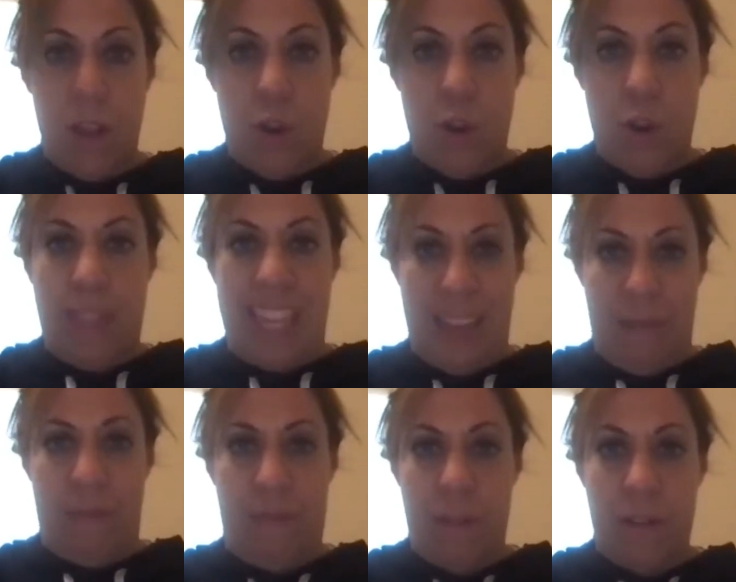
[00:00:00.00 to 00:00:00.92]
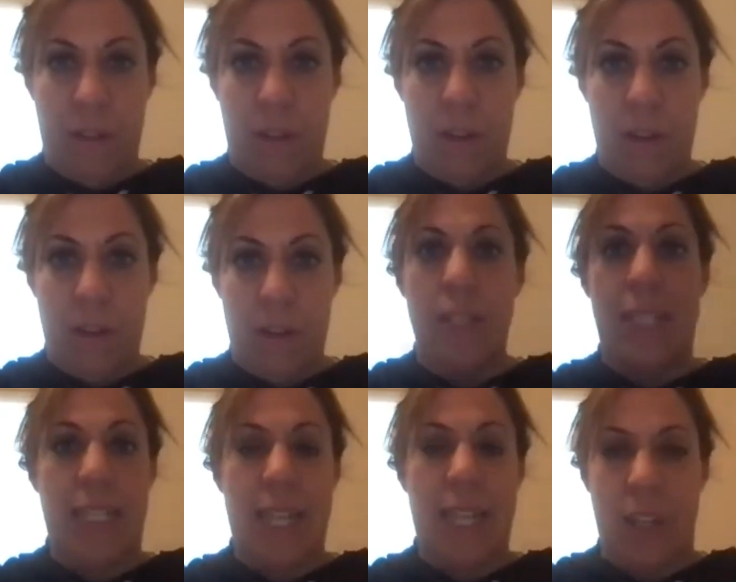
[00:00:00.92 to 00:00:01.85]
And your belief
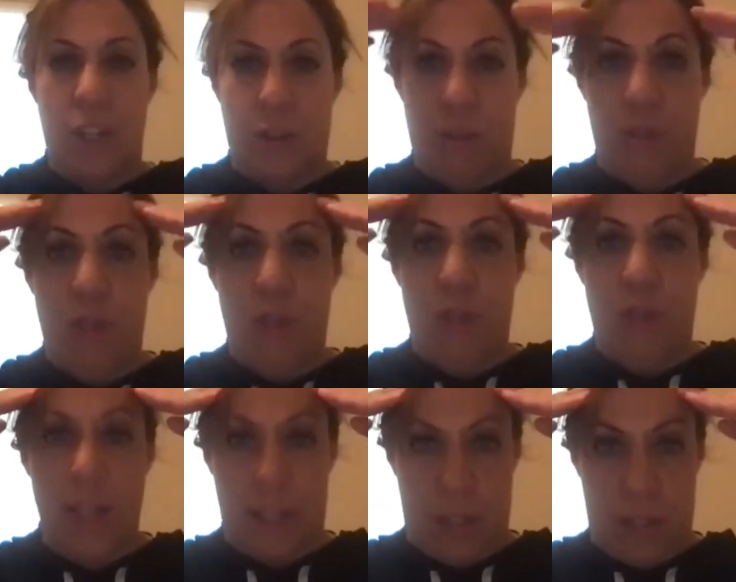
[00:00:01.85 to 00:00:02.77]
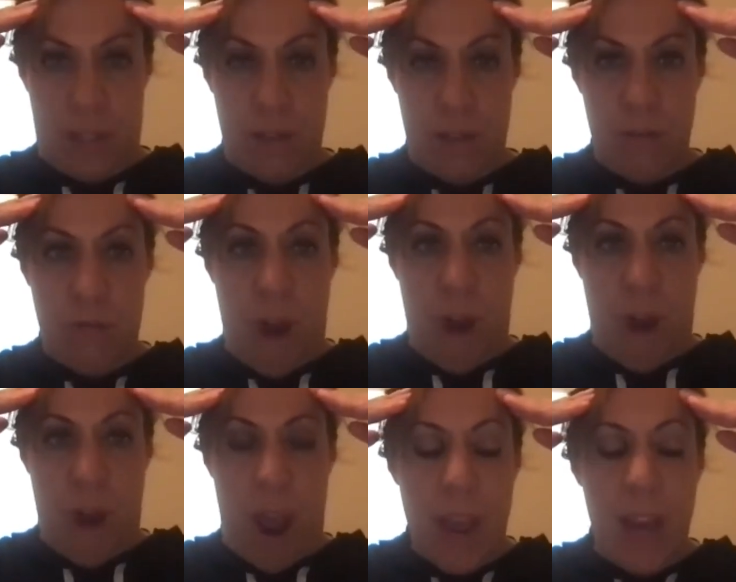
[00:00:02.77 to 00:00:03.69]
dictates your thoughts.
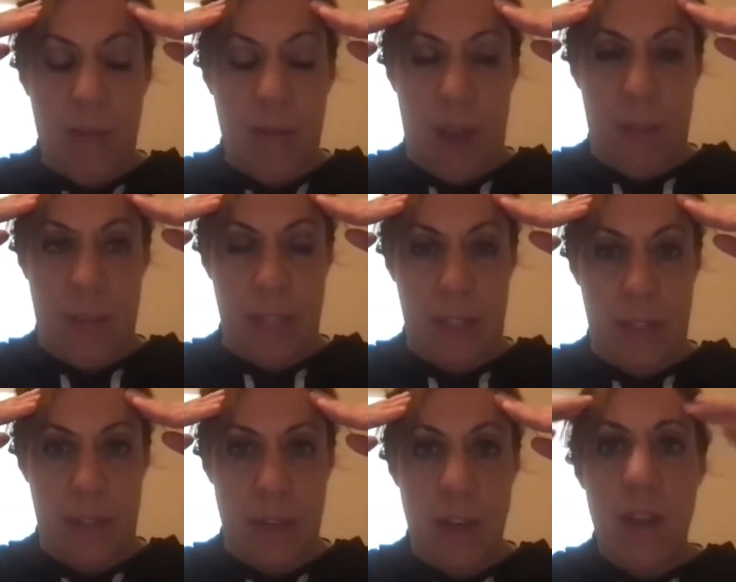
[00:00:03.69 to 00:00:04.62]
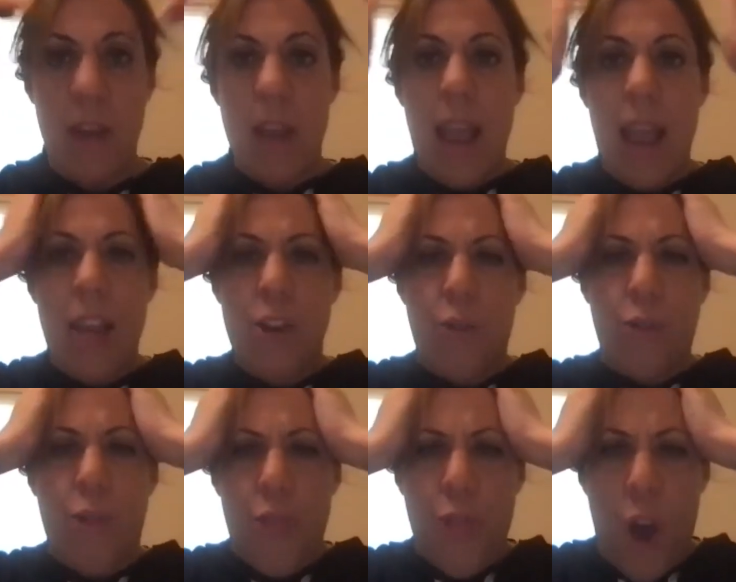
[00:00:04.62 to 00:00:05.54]
Wrap your head around this. And
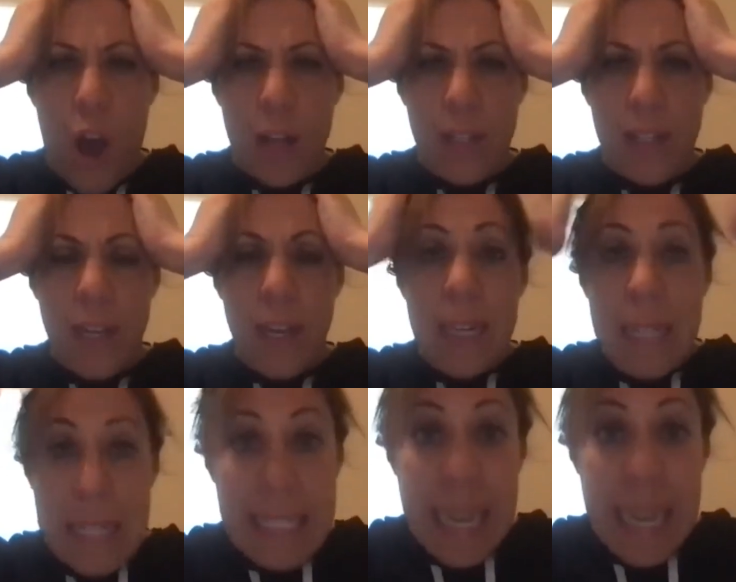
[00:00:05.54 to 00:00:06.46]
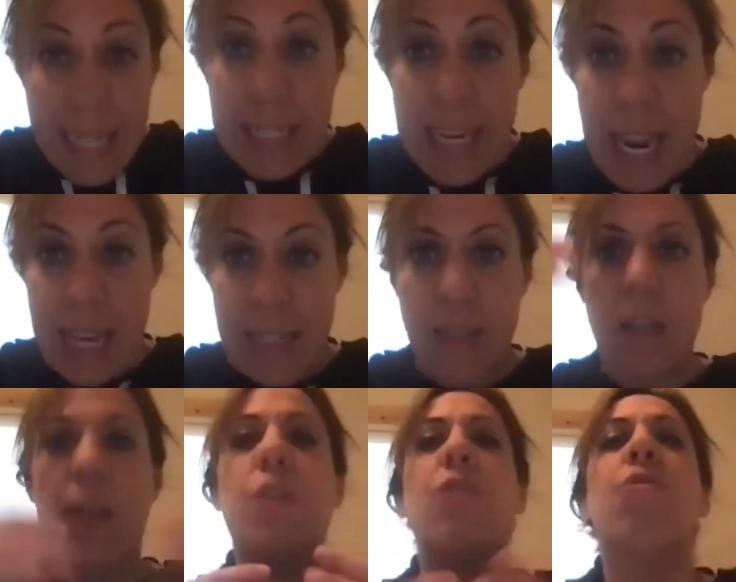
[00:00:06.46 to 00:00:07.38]
your thoughts
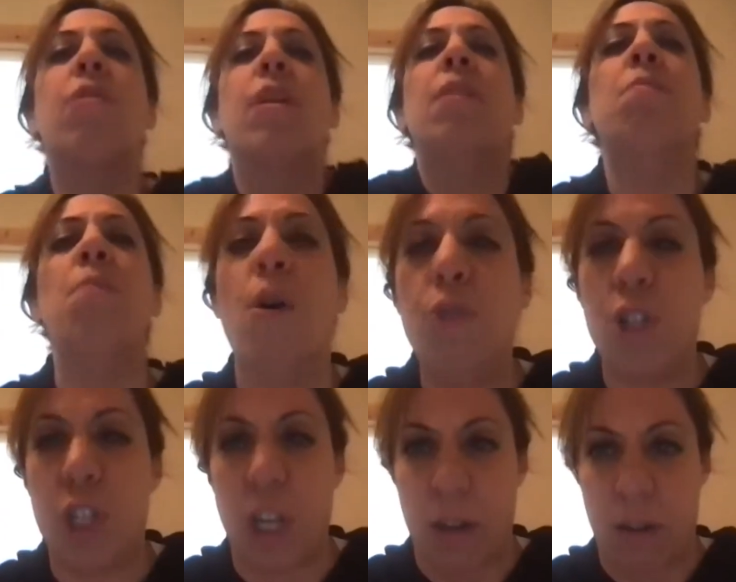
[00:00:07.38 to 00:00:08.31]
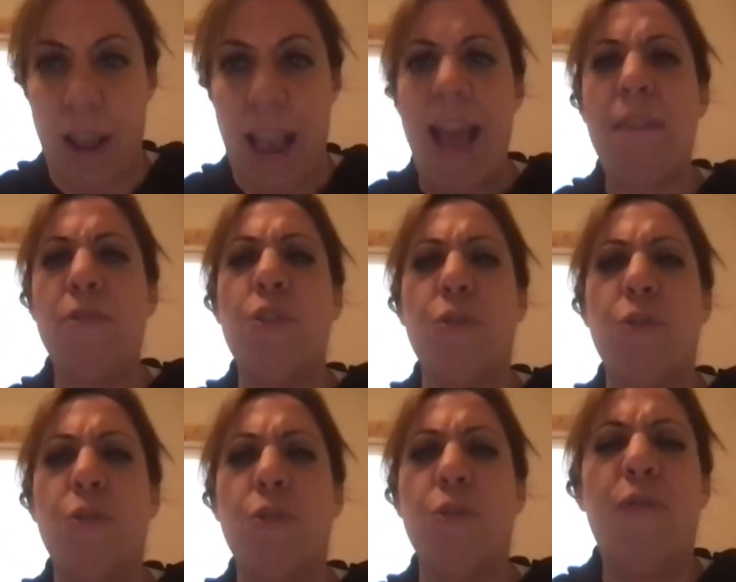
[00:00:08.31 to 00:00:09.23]
dictate your emotion, how you
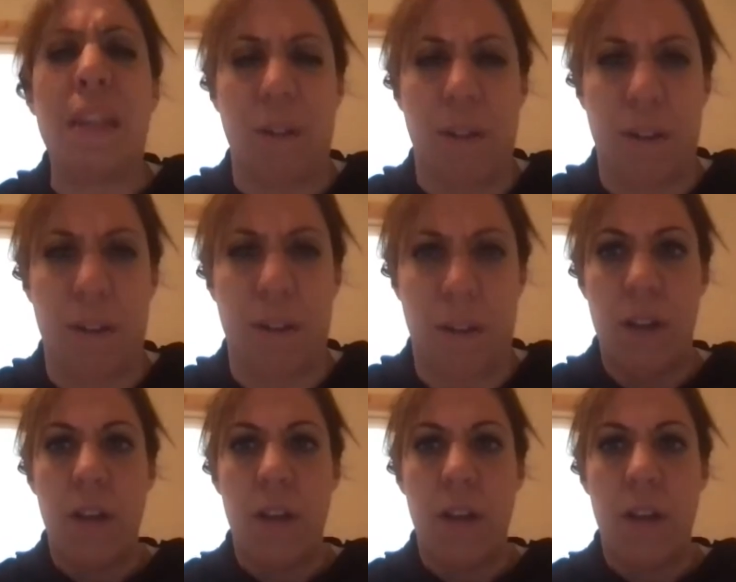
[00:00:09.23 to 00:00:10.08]
feel.